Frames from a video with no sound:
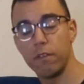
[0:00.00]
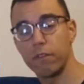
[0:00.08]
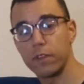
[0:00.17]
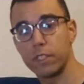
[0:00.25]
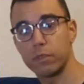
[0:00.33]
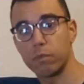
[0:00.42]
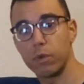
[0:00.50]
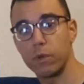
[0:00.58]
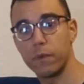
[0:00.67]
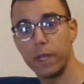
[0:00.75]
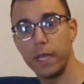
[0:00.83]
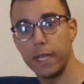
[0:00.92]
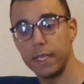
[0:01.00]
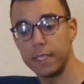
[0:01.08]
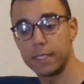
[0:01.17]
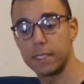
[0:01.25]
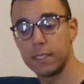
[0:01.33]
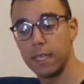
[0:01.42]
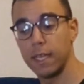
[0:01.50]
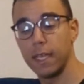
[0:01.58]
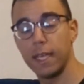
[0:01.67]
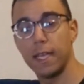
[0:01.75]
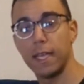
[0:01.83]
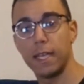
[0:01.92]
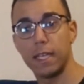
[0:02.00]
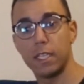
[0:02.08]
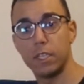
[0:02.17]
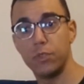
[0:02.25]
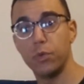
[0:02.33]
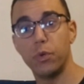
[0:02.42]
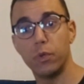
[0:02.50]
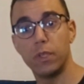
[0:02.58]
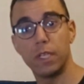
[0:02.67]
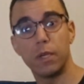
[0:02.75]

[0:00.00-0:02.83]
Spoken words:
First rule is do